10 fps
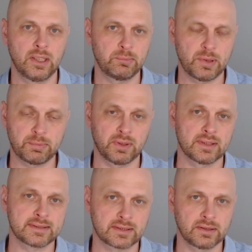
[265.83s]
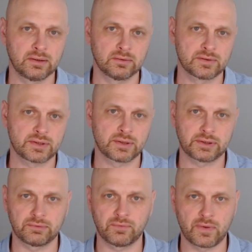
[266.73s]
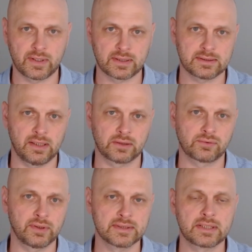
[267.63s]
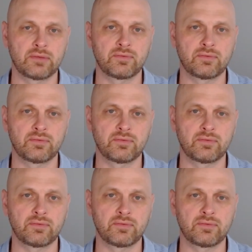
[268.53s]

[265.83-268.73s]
People are still searching for things like real estate